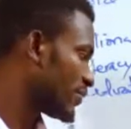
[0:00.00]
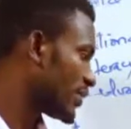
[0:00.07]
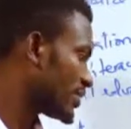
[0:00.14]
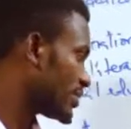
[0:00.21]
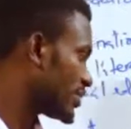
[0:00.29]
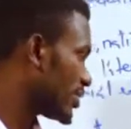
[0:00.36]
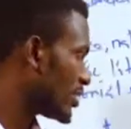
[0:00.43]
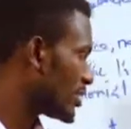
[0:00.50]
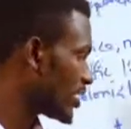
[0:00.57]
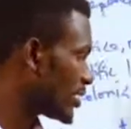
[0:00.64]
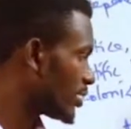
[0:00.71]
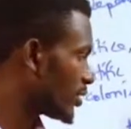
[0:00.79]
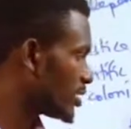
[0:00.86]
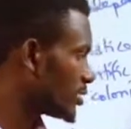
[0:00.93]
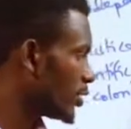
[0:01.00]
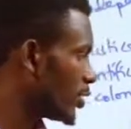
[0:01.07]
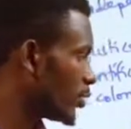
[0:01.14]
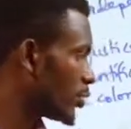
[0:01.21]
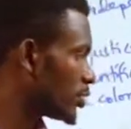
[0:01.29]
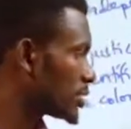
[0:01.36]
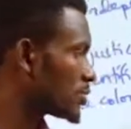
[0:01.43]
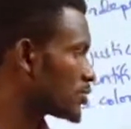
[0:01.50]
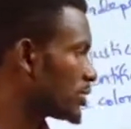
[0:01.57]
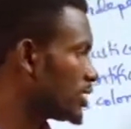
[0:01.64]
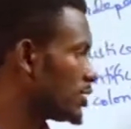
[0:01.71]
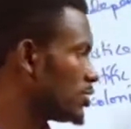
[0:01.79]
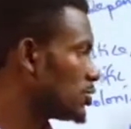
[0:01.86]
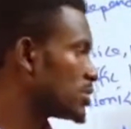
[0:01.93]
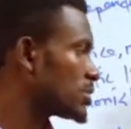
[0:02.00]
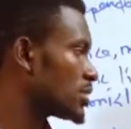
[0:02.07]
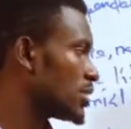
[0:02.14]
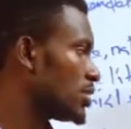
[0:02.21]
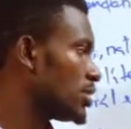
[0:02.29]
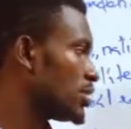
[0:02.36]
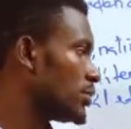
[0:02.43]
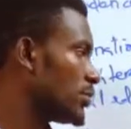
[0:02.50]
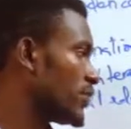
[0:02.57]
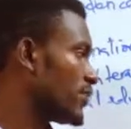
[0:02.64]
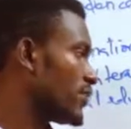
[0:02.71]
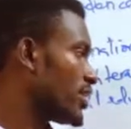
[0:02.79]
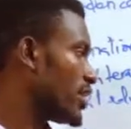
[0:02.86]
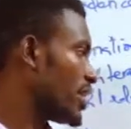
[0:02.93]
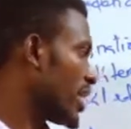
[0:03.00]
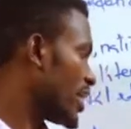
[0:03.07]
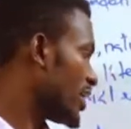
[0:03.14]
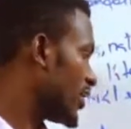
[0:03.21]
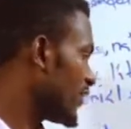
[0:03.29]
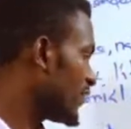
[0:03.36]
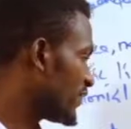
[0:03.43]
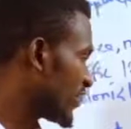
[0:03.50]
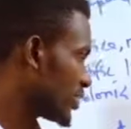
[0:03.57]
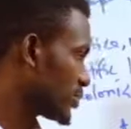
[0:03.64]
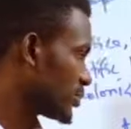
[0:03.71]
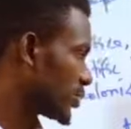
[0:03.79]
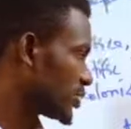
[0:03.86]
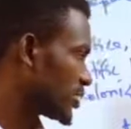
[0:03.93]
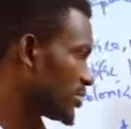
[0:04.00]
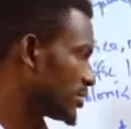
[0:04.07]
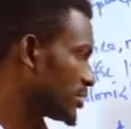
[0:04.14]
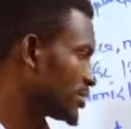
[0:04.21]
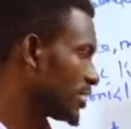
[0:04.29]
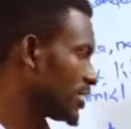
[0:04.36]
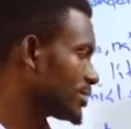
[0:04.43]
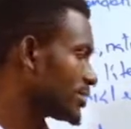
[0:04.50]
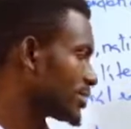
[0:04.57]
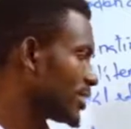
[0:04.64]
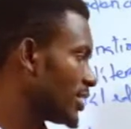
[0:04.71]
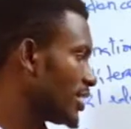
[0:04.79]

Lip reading: But another one was to reduce and remove the high infant mortality rates